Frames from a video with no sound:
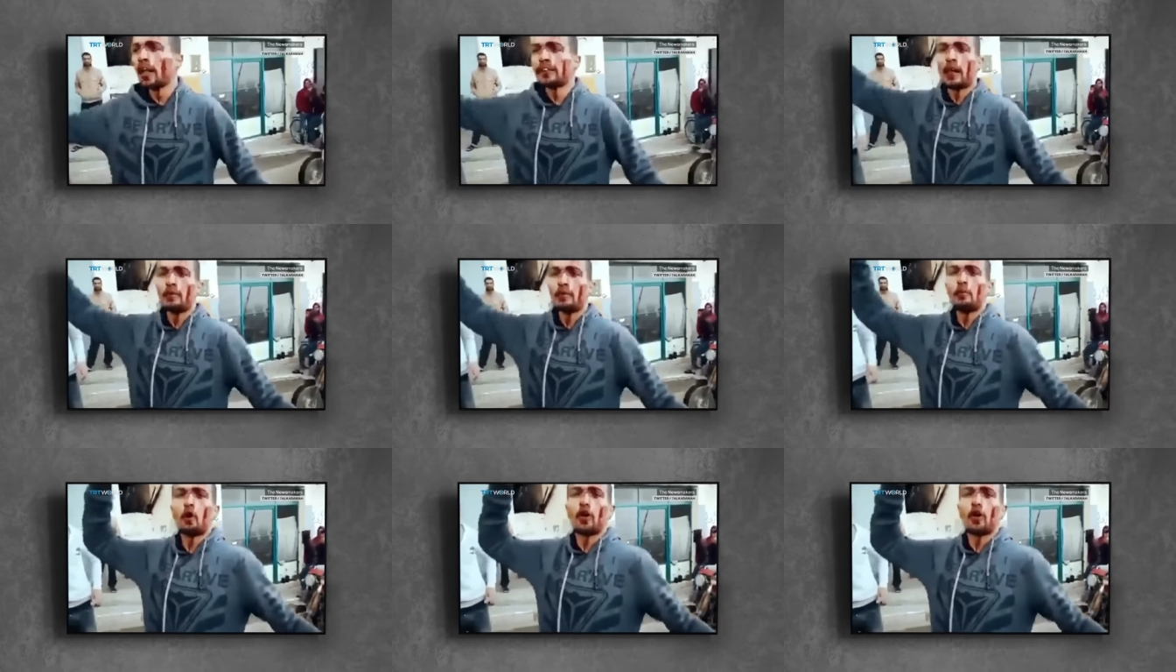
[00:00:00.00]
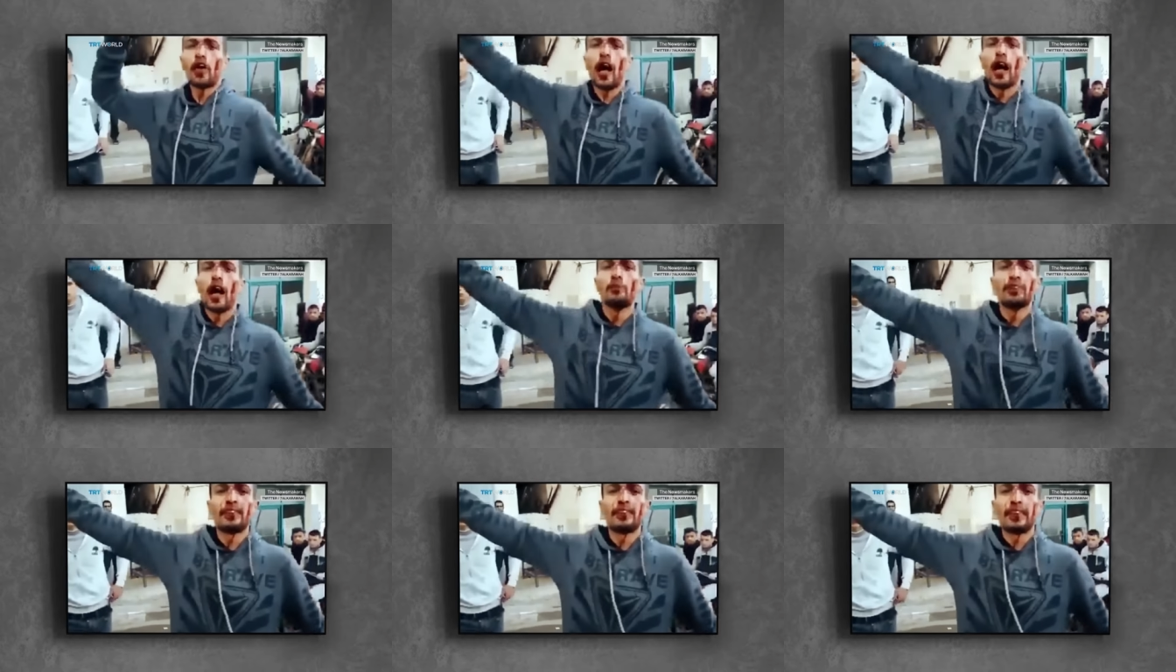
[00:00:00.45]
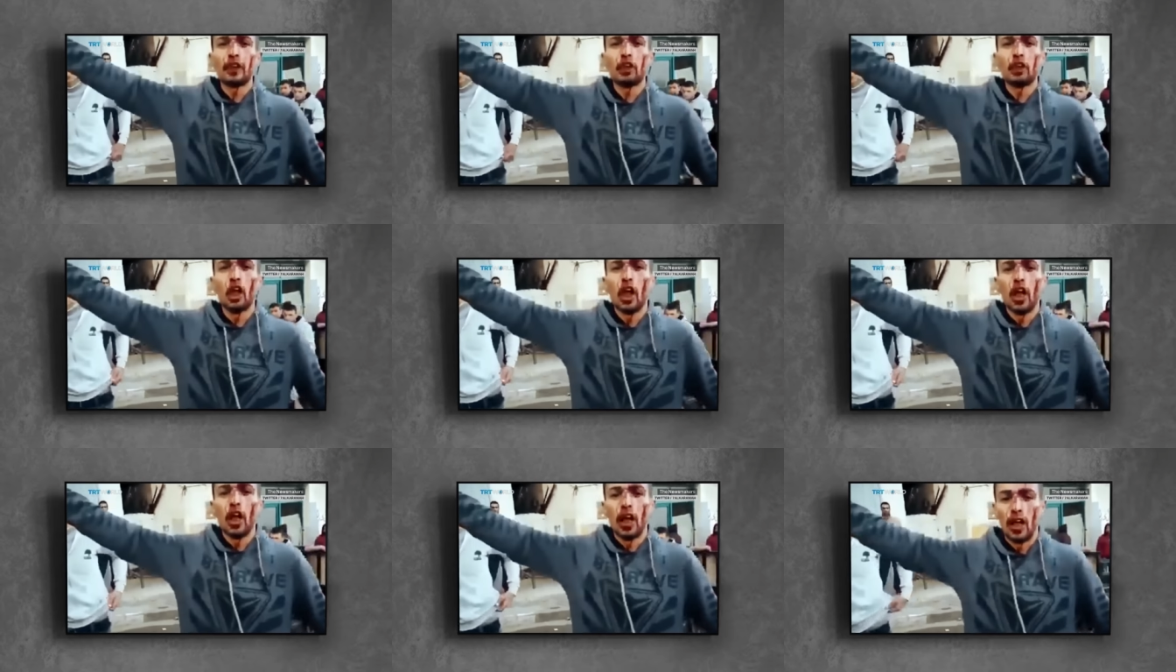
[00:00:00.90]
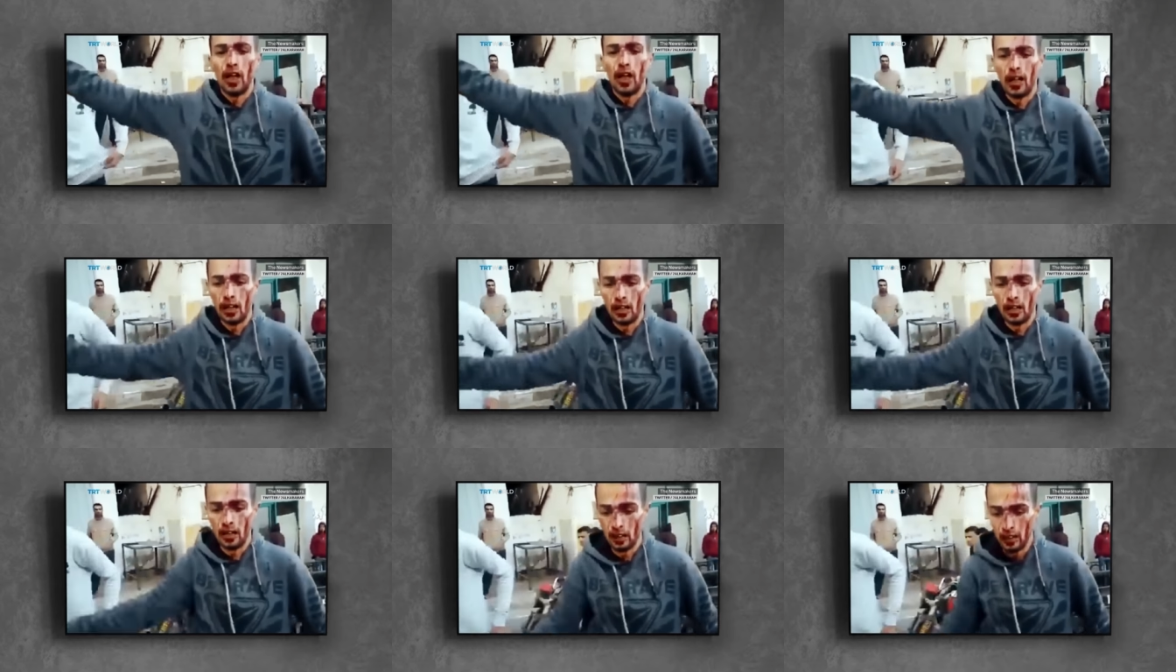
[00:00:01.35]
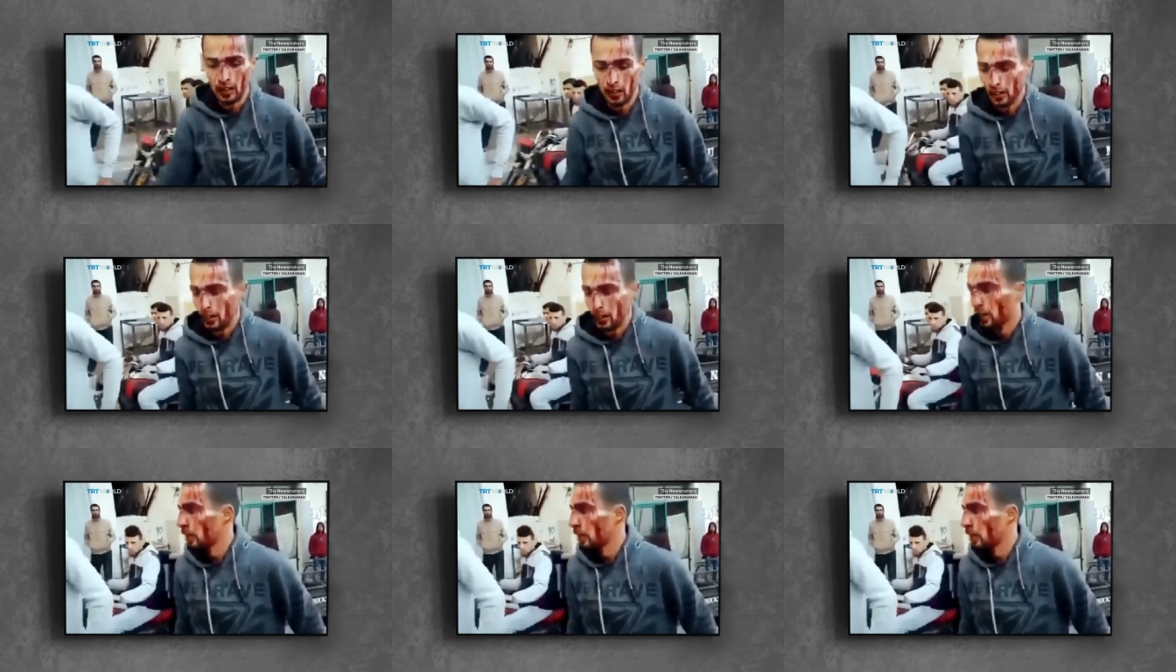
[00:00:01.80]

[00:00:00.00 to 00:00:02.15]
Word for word: They persecuted Gaza's tiny Christian